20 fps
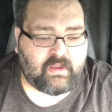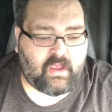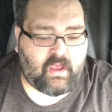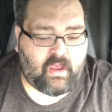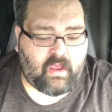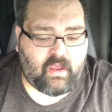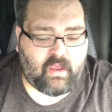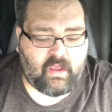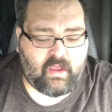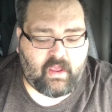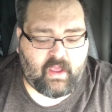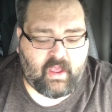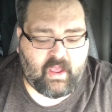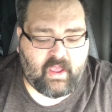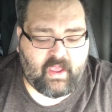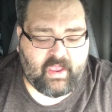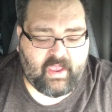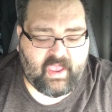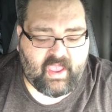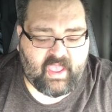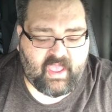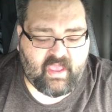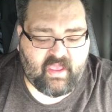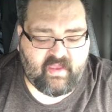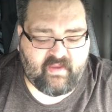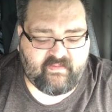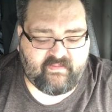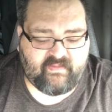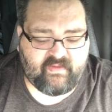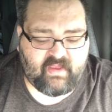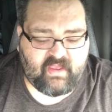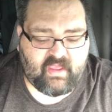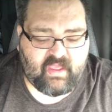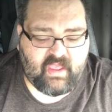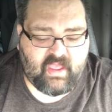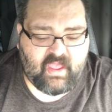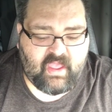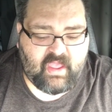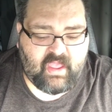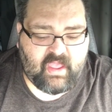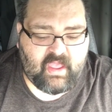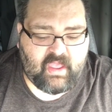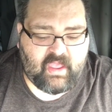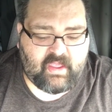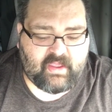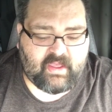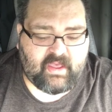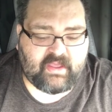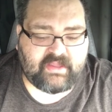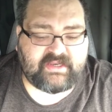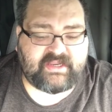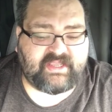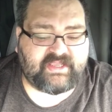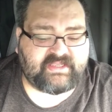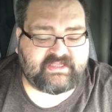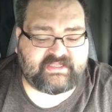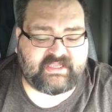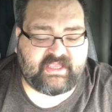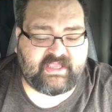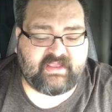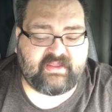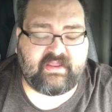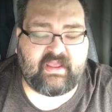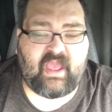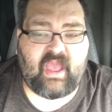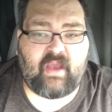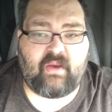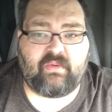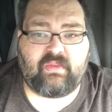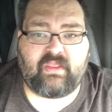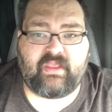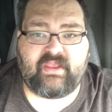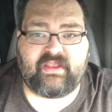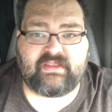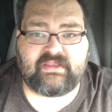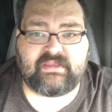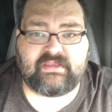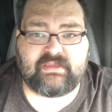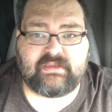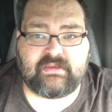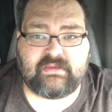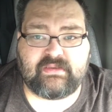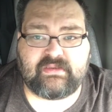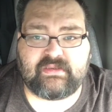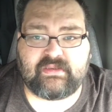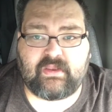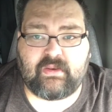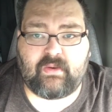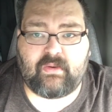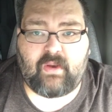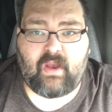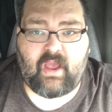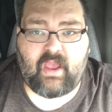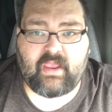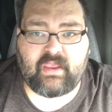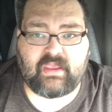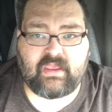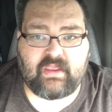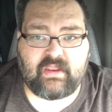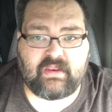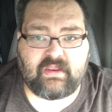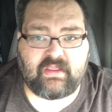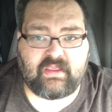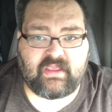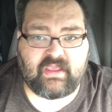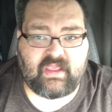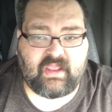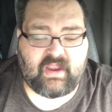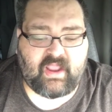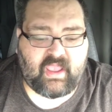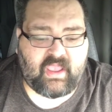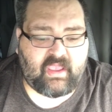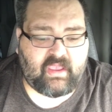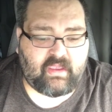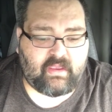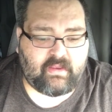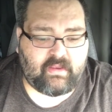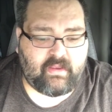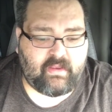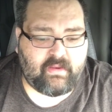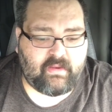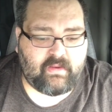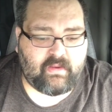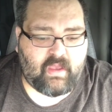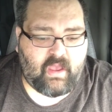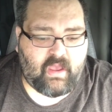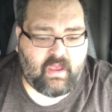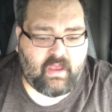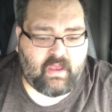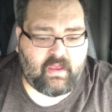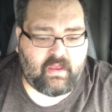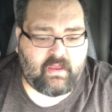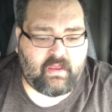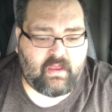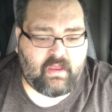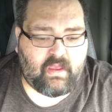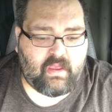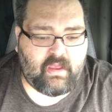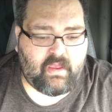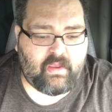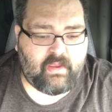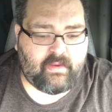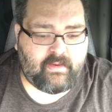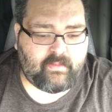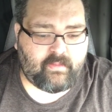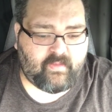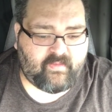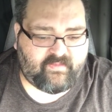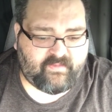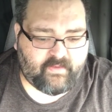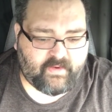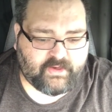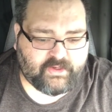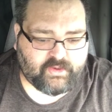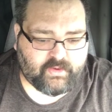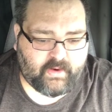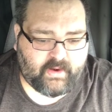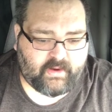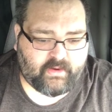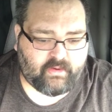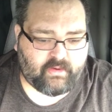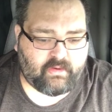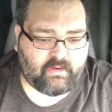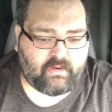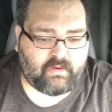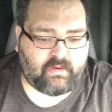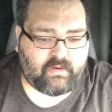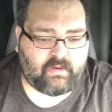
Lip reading: I have DC outlets, so I can get a refrigerator,